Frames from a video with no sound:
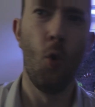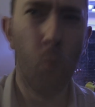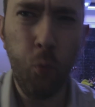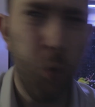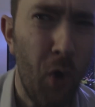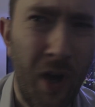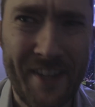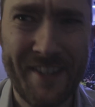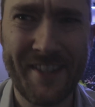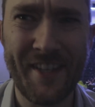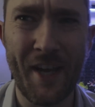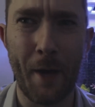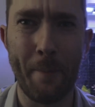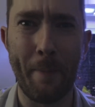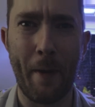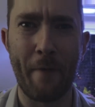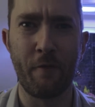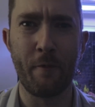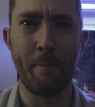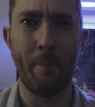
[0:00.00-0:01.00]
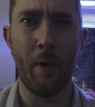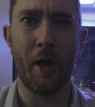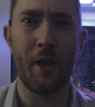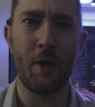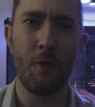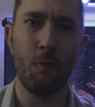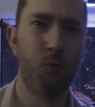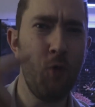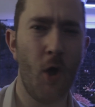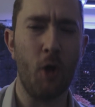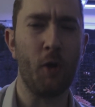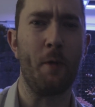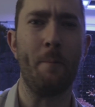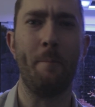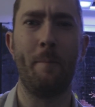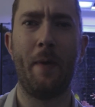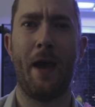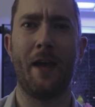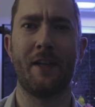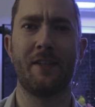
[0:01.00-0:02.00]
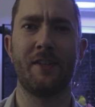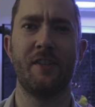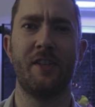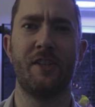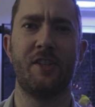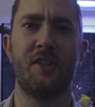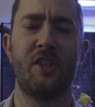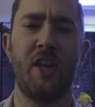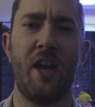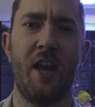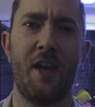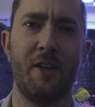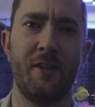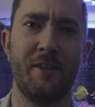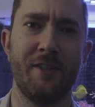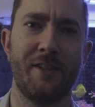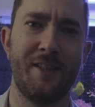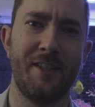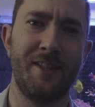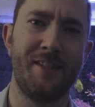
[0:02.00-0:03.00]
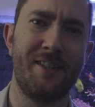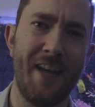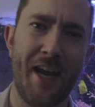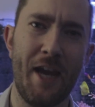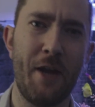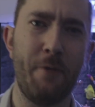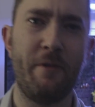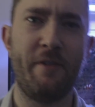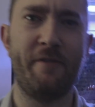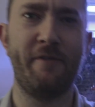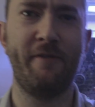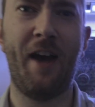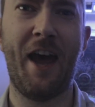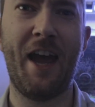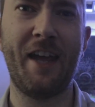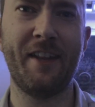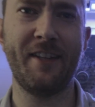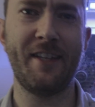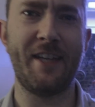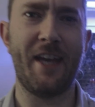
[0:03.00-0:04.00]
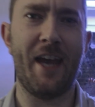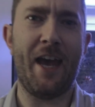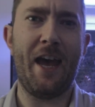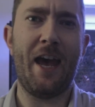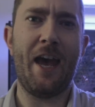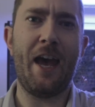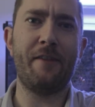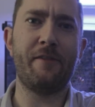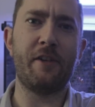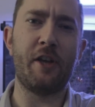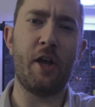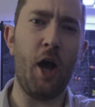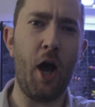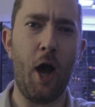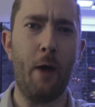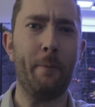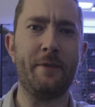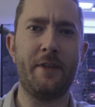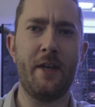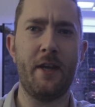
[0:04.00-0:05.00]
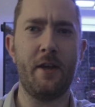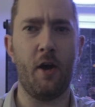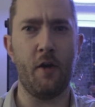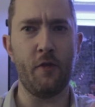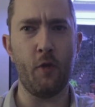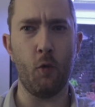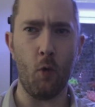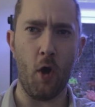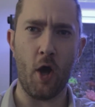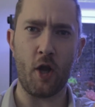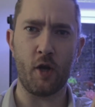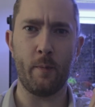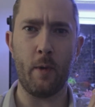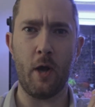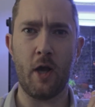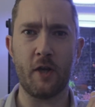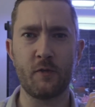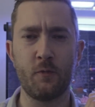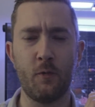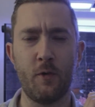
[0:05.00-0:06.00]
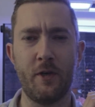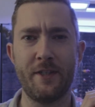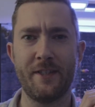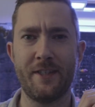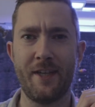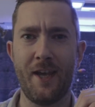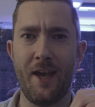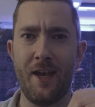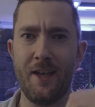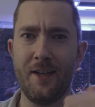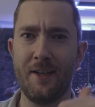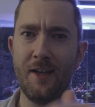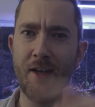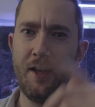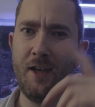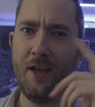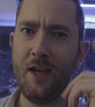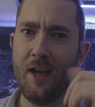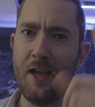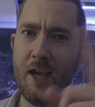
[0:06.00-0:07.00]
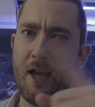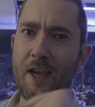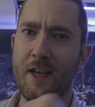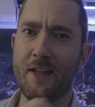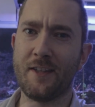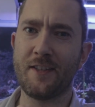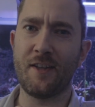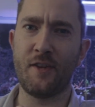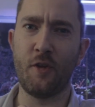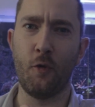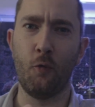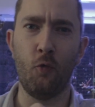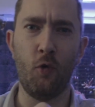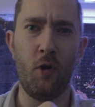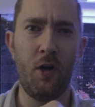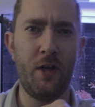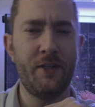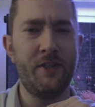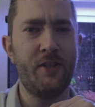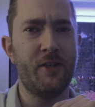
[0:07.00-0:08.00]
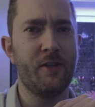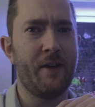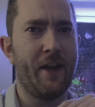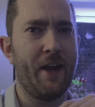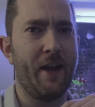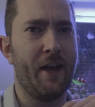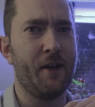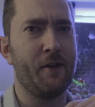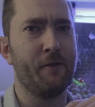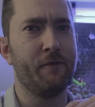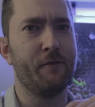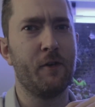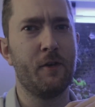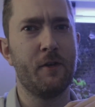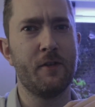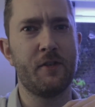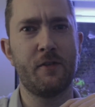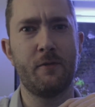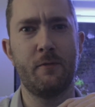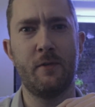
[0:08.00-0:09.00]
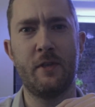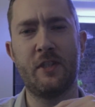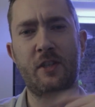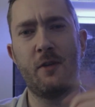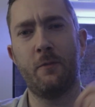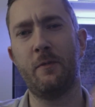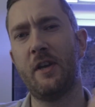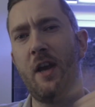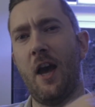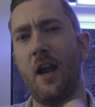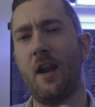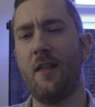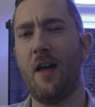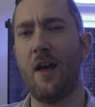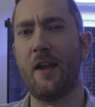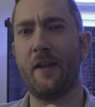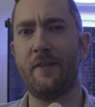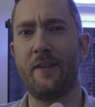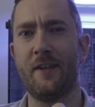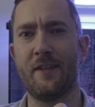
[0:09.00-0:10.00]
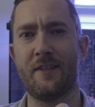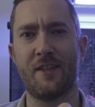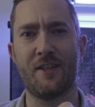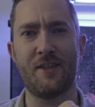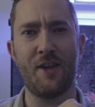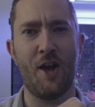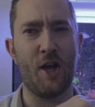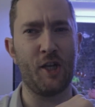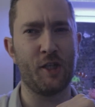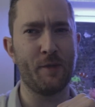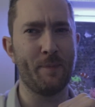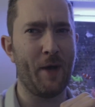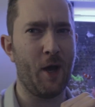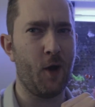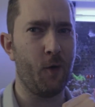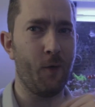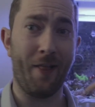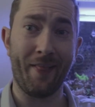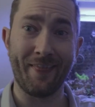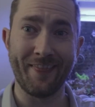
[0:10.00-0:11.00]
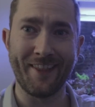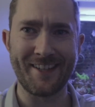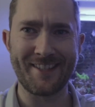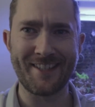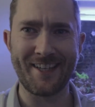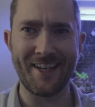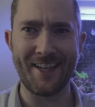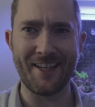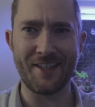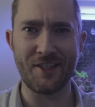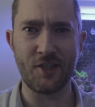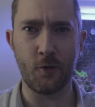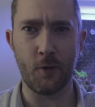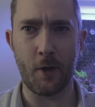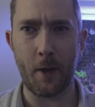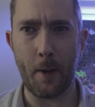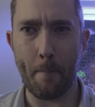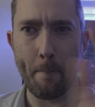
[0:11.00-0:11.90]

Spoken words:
What's up everybody, welcome back to the channel. Today we finally have an update on the Waterbox 110. It's the 1 year anniversary, so we got a lot of things to talk about. Let's get into it.